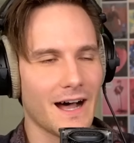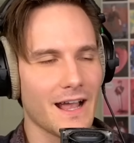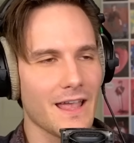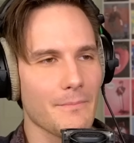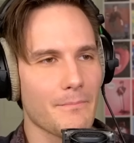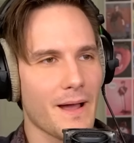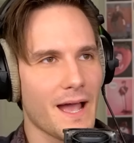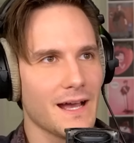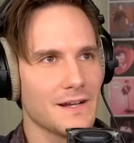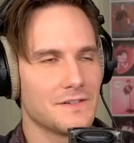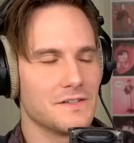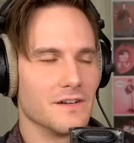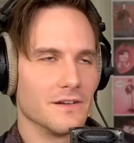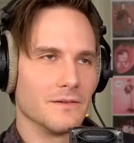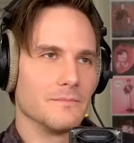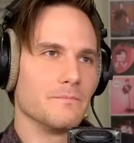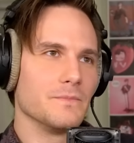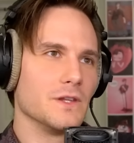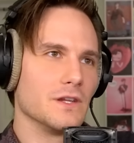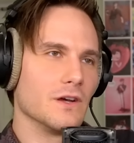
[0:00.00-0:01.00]
I
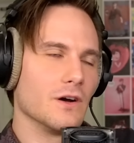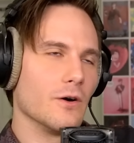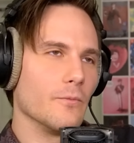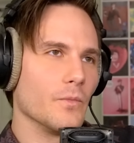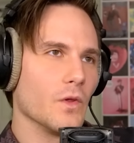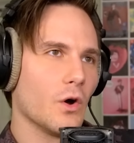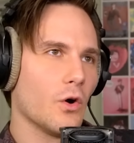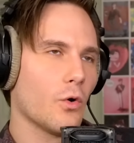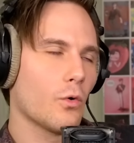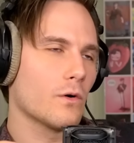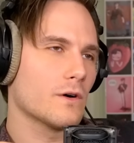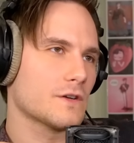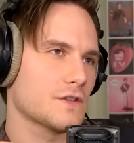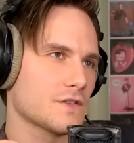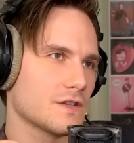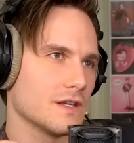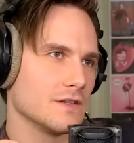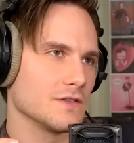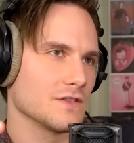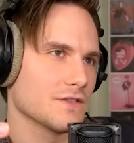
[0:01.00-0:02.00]
imagine, you know,
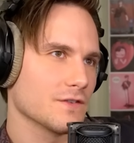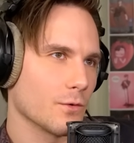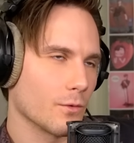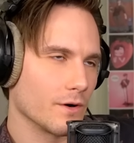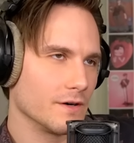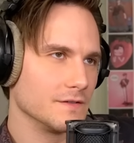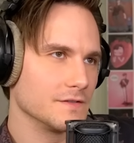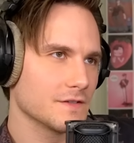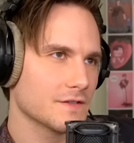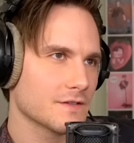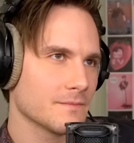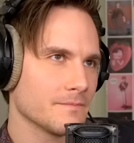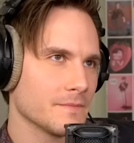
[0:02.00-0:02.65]
horse and swords